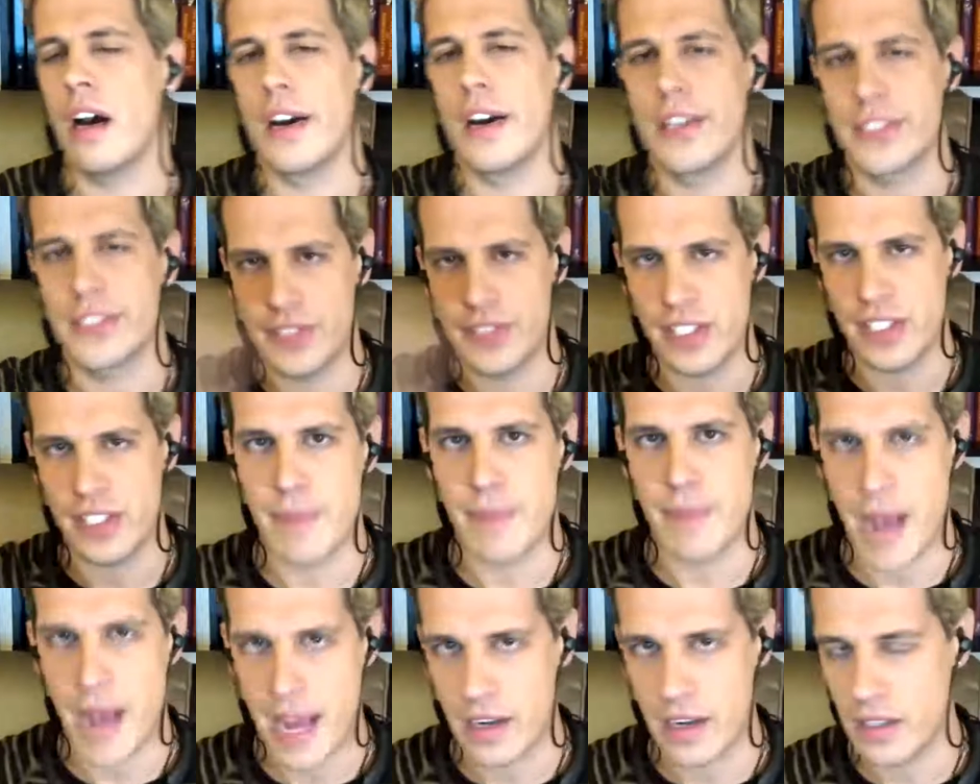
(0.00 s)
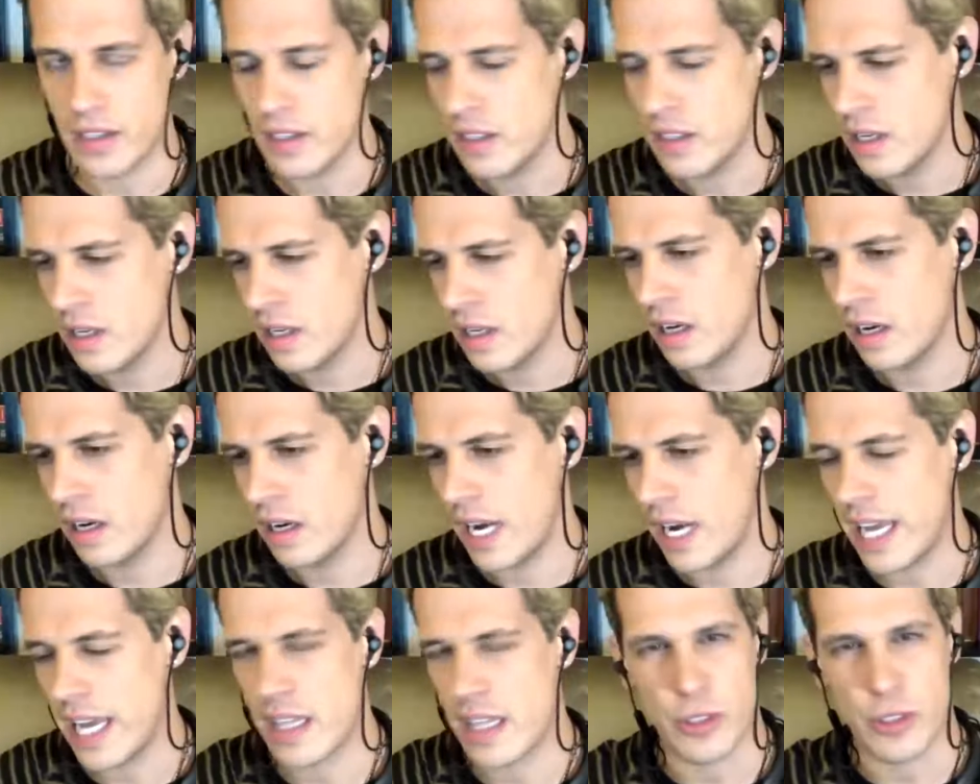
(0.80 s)
Steve Bannon,
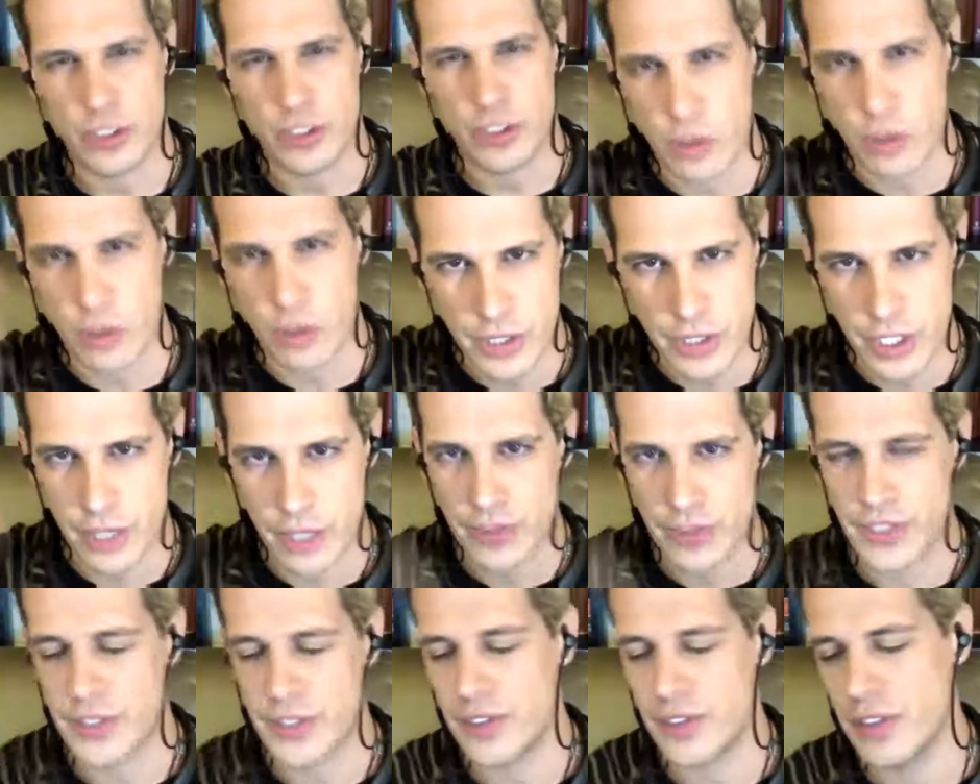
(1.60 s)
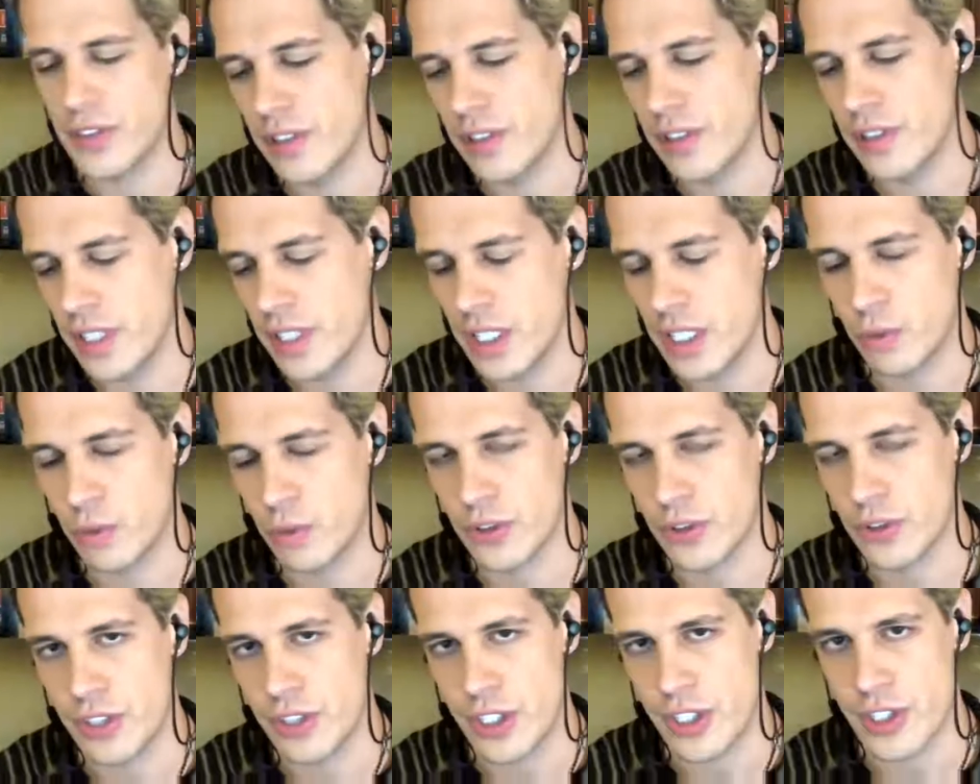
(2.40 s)
Heather McDonald, I noticed in the
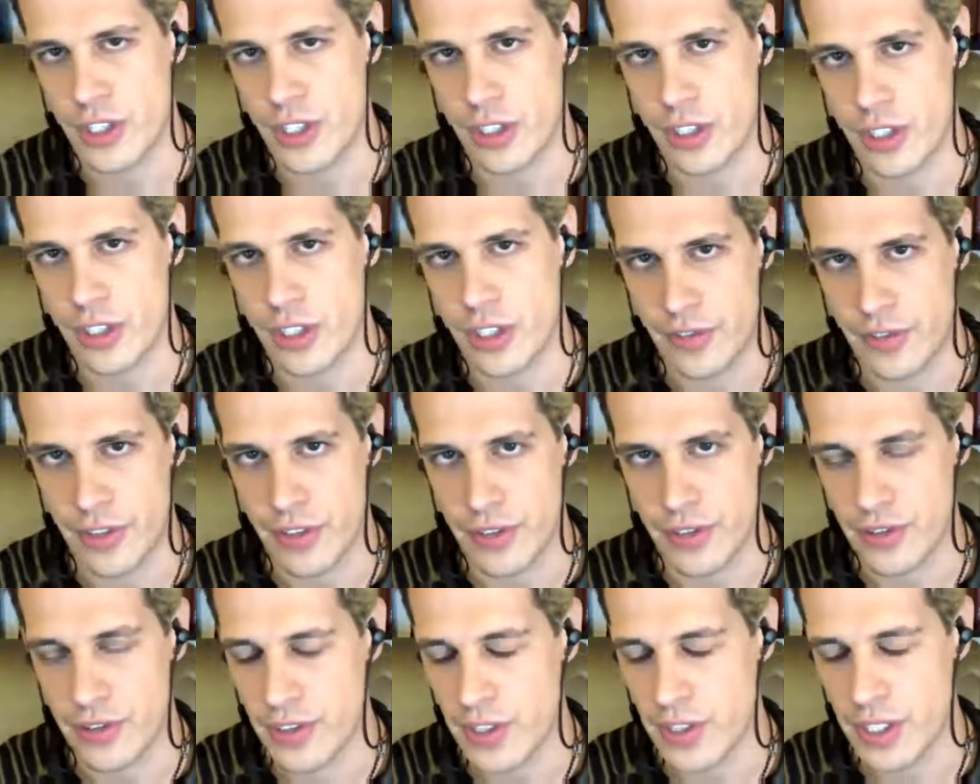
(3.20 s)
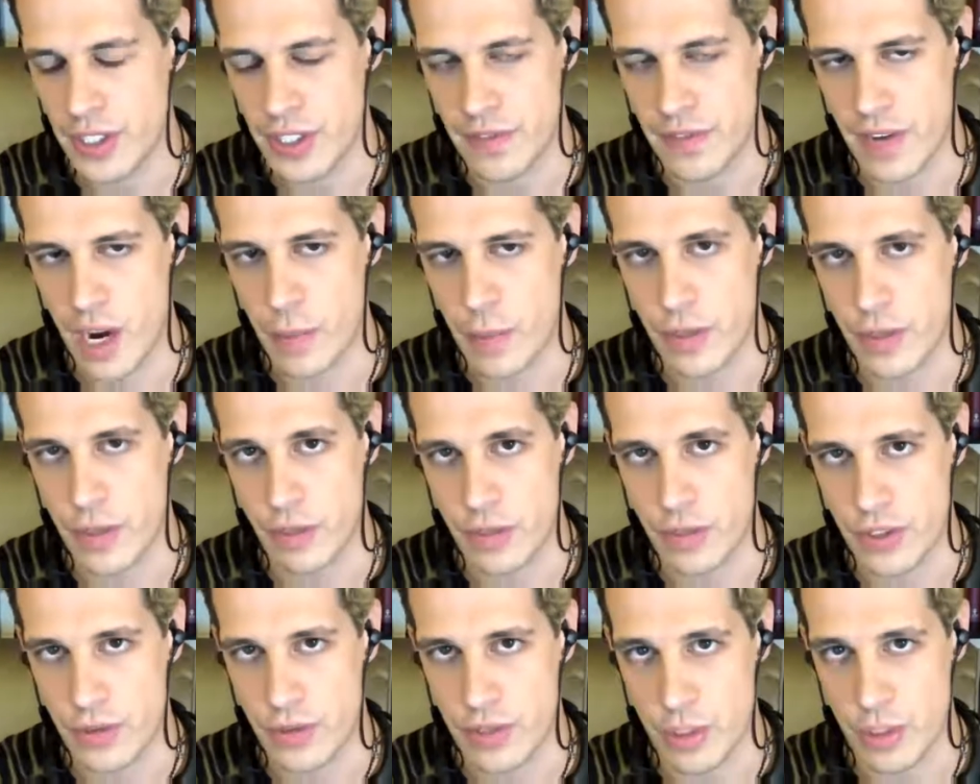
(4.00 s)
Wall Street Journal, refused to disavow me,
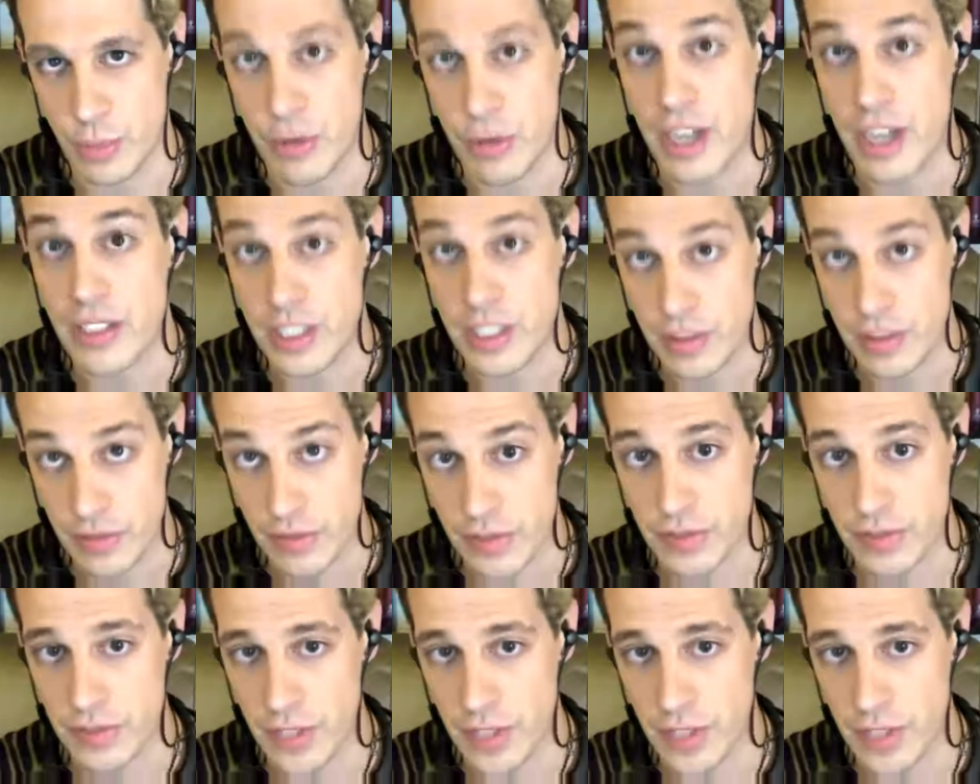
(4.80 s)
which was impressive